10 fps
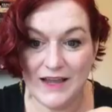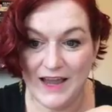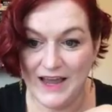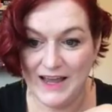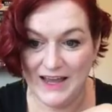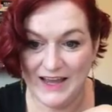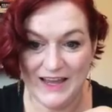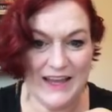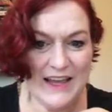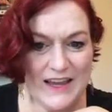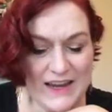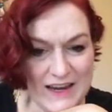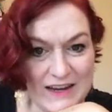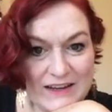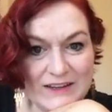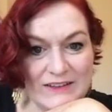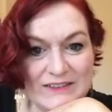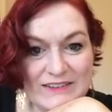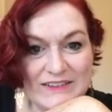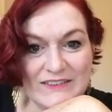Uh,
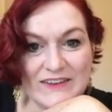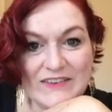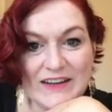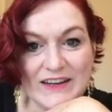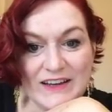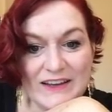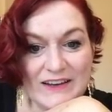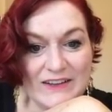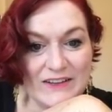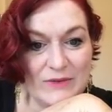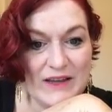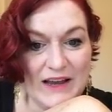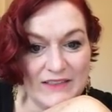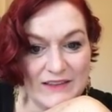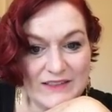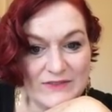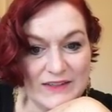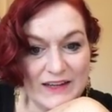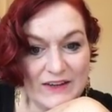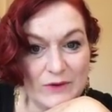what have I done? Let me hide this one
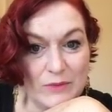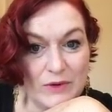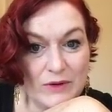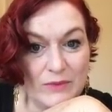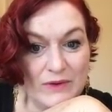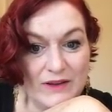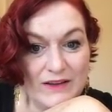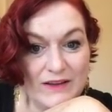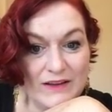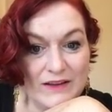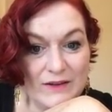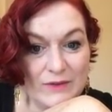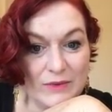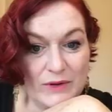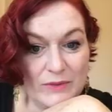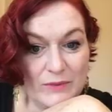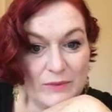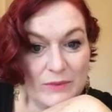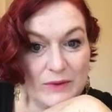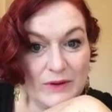down. Boom. Boom.
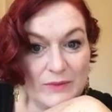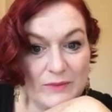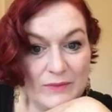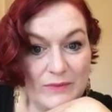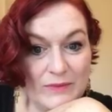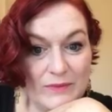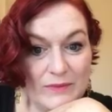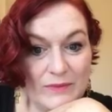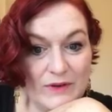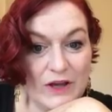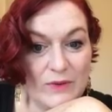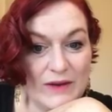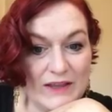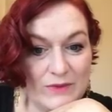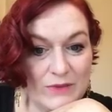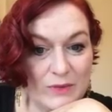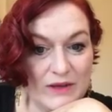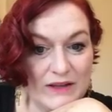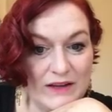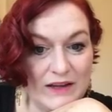Boom. Nope, I hit the wrong
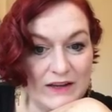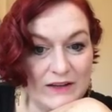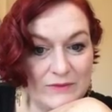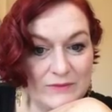button. Hang on.